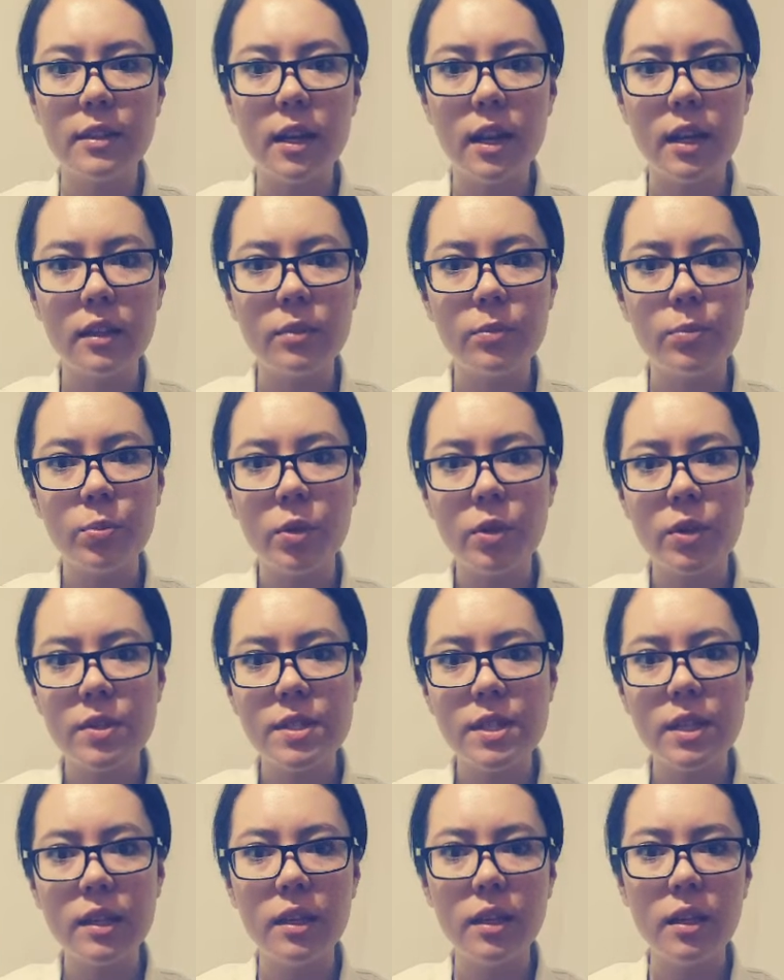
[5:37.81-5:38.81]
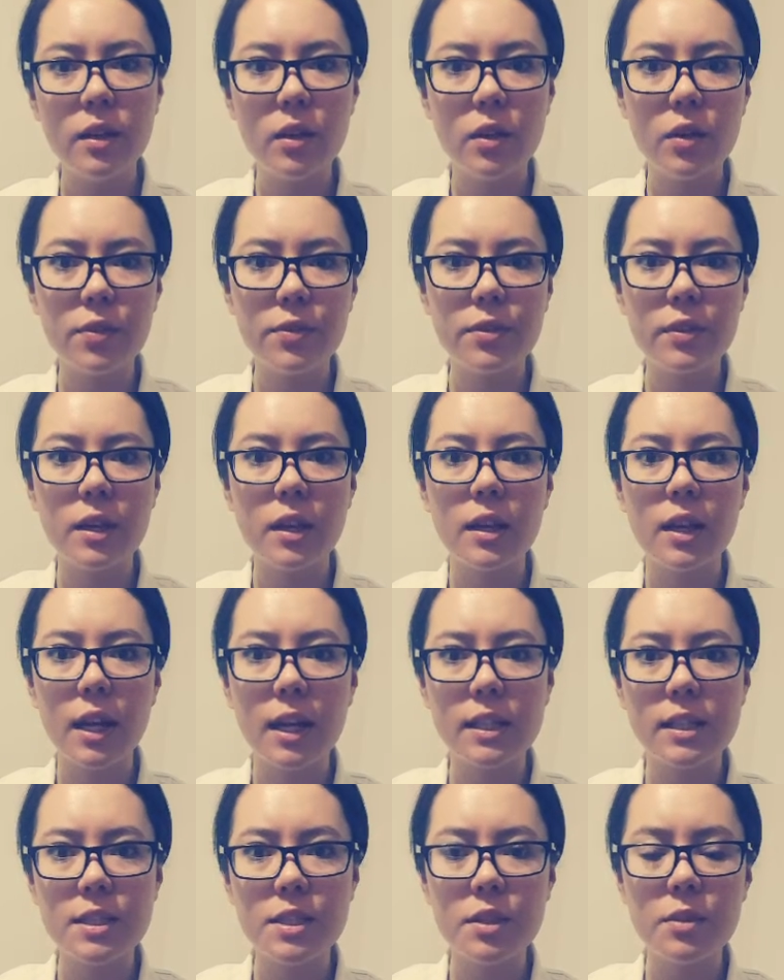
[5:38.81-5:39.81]
that porosity of
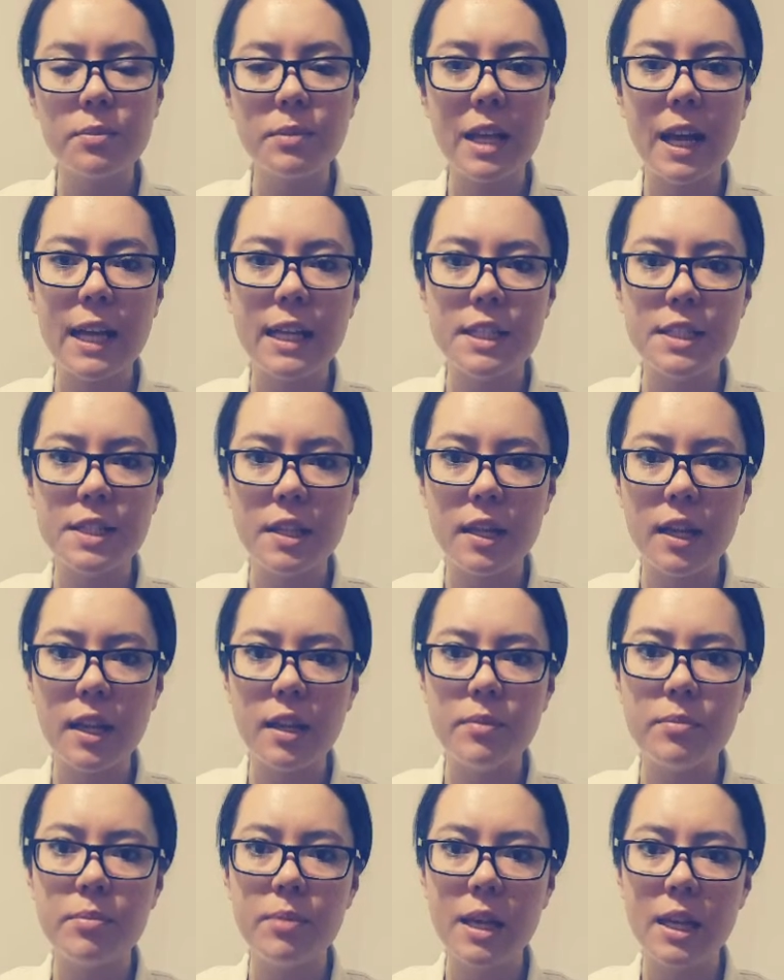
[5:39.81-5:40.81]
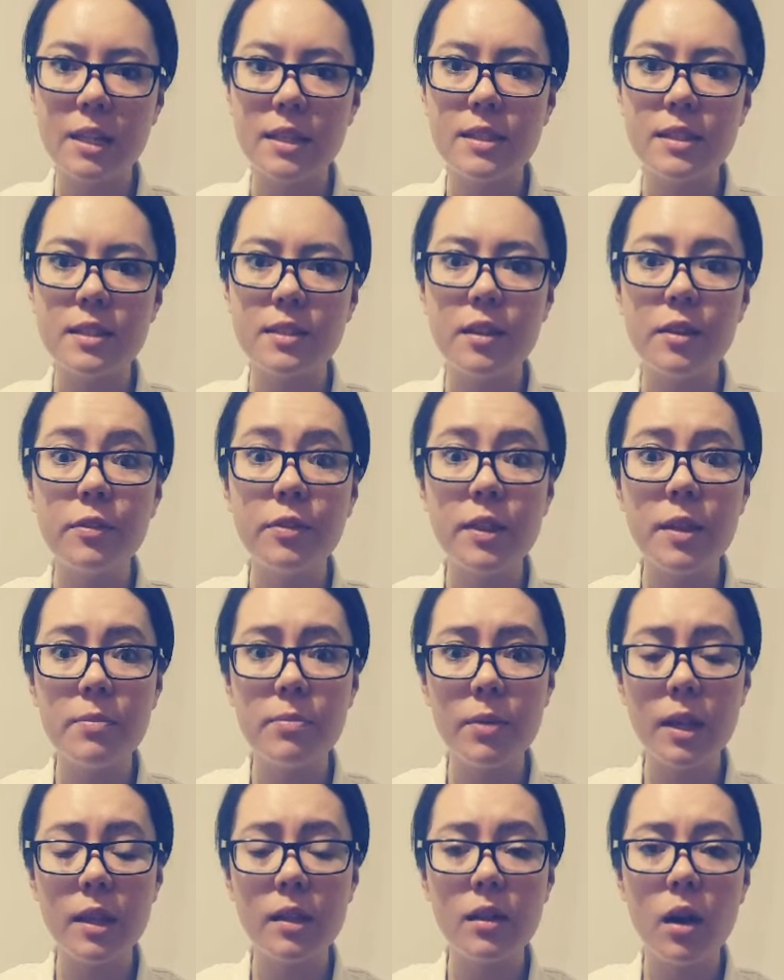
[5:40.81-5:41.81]
calcium alginate beds
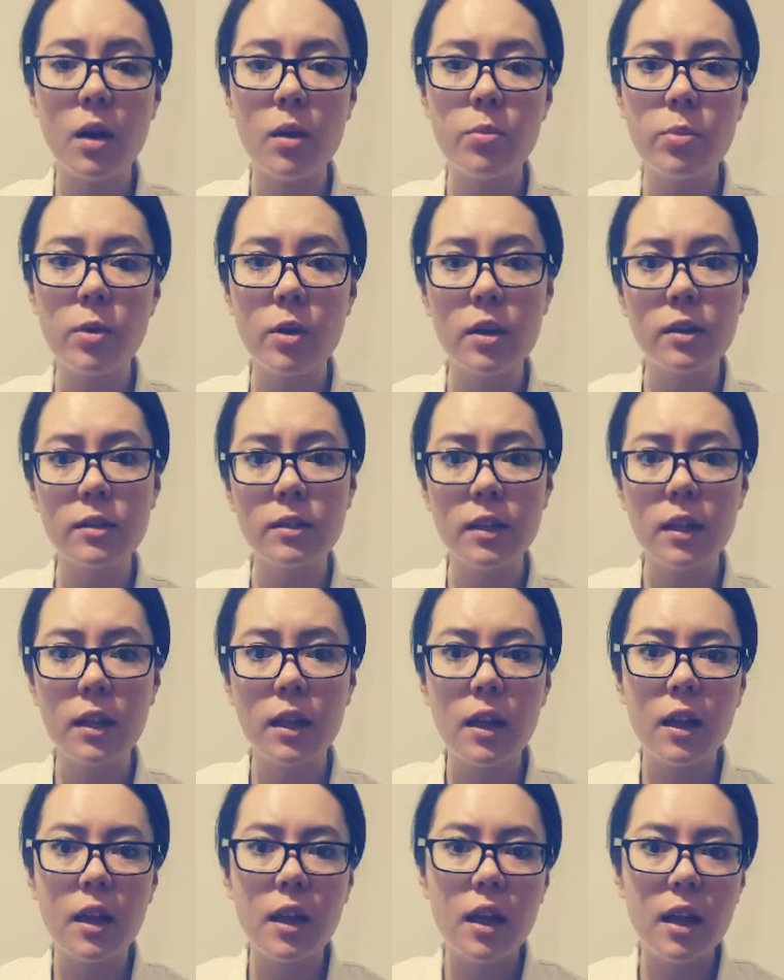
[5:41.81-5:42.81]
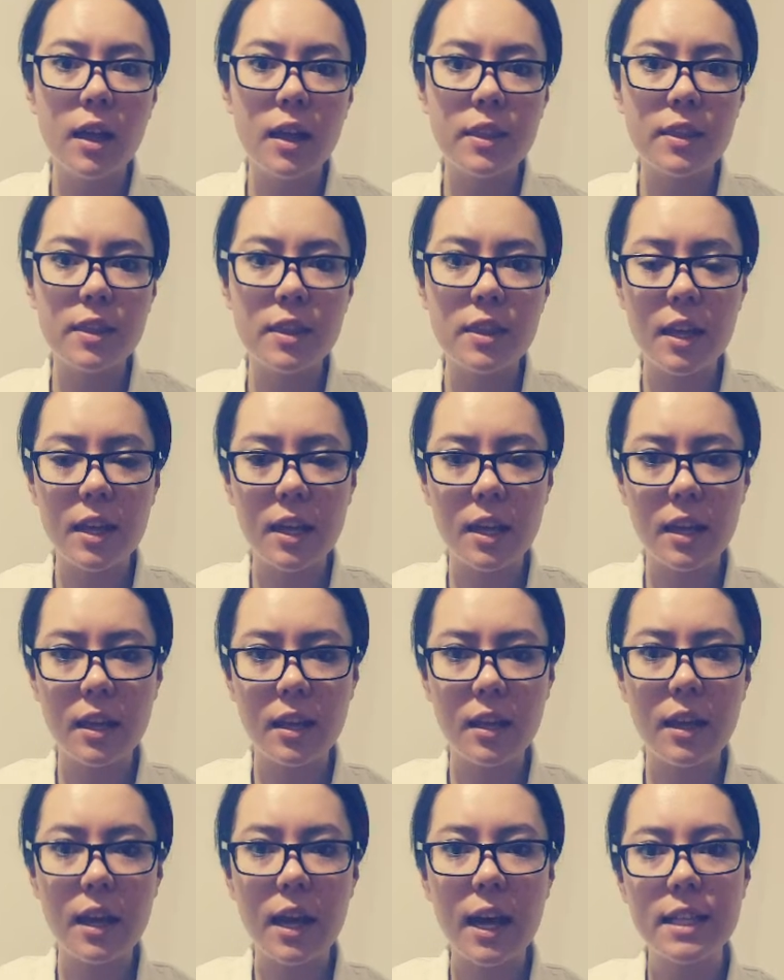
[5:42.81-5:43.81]
depend upon
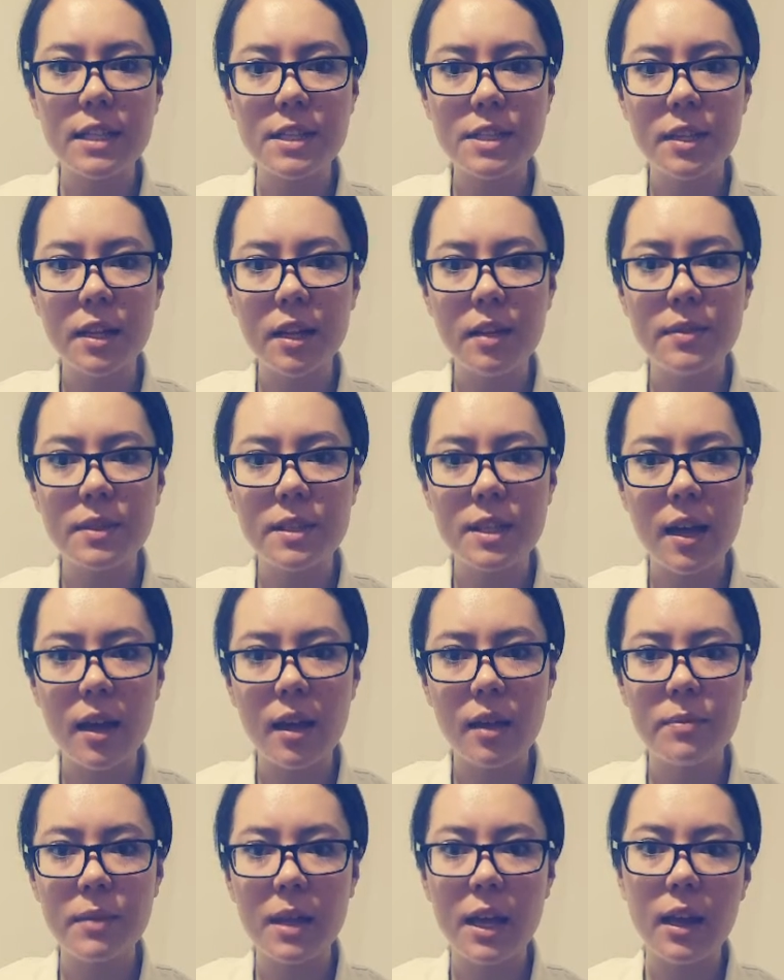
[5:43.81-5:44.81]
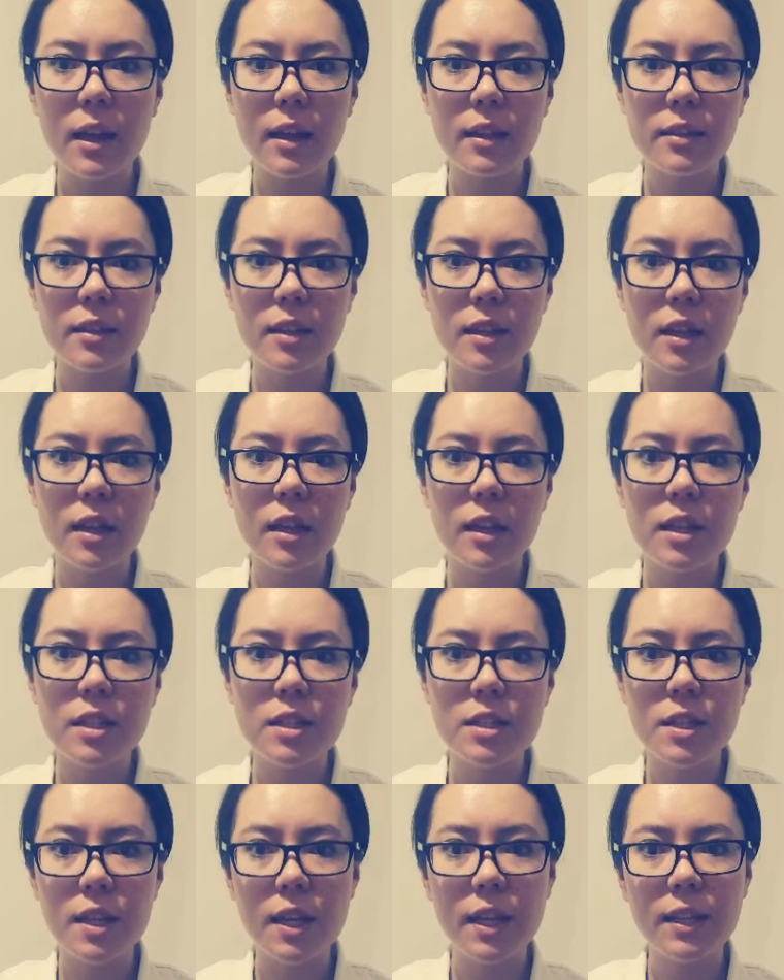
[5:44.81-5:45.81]
the alginate type and
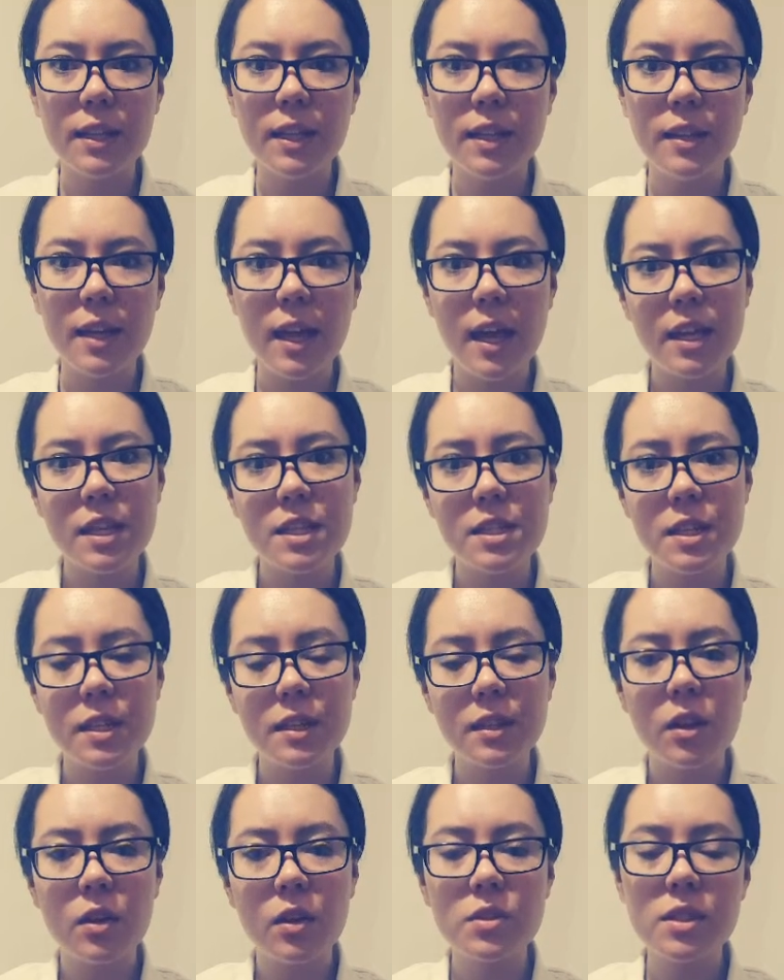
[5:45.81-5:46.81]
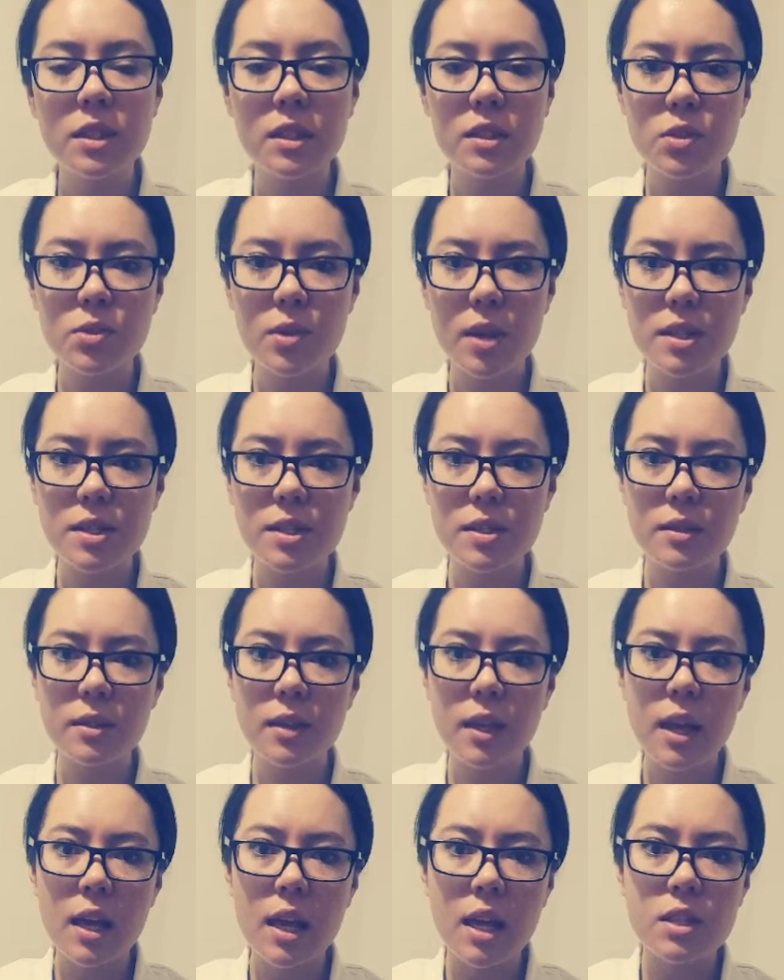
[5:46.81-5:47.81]
the gelling agent concentration.